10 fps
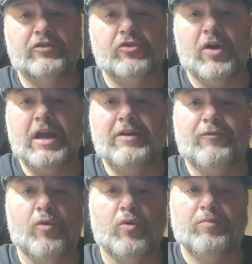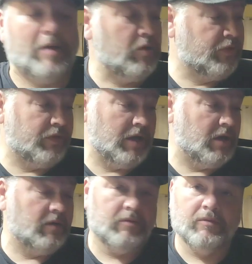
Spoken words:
is great for both the...